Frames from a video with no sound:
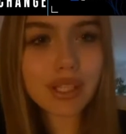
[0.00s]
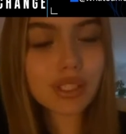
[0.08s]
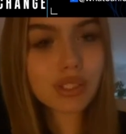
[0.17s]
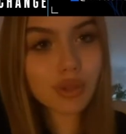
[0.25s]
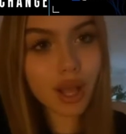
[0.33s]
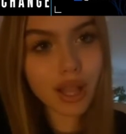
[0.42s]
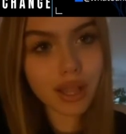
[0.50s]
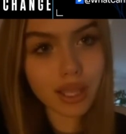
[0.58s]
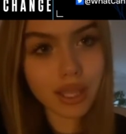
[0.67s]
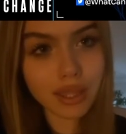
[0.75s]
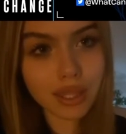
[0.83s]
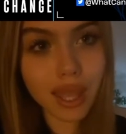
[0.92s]
We talked to the
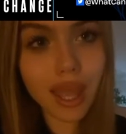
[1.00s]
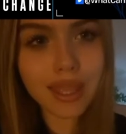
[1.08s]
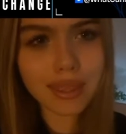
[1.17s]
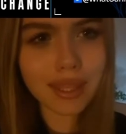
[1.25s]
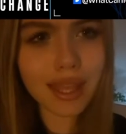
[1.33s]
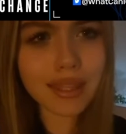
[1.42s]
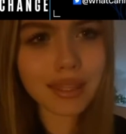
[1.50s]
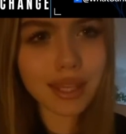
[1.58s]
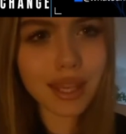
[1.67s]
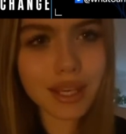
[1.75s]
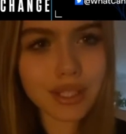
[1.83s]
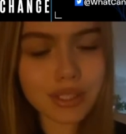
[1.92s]
doctors. We had a choice to either,
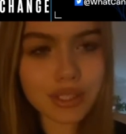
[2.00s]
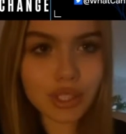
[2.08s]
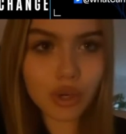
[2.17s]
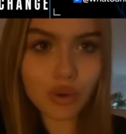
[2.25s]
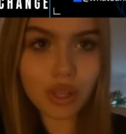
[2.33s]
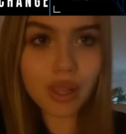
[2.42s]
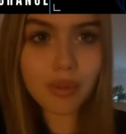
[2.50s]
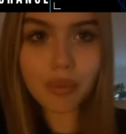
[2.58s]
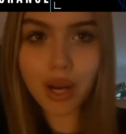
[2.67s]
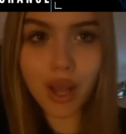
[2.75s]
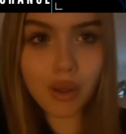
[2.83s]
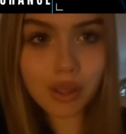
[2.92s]
I had a choice
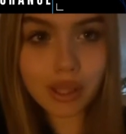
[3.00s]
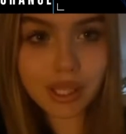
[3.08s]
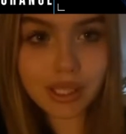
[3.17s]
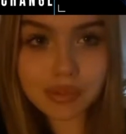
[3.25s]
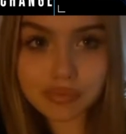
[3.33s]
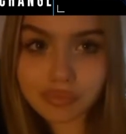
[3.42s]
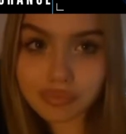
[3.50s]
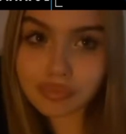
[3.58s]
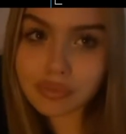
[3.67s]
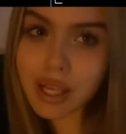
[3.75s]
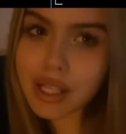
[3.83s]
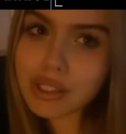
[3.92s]
to abort my own
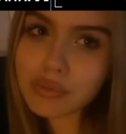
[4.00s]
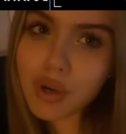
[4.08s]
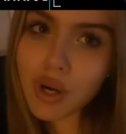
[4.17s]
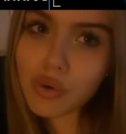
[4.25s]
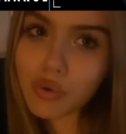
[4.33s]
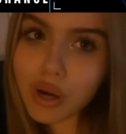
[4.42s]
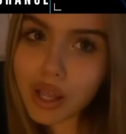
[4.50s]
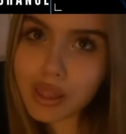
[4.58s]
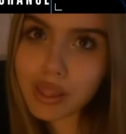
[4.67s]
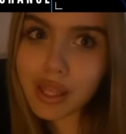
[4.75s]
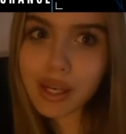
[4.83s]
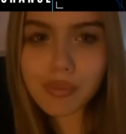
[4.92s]
son
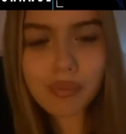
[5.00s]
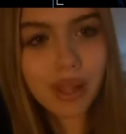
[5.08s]
or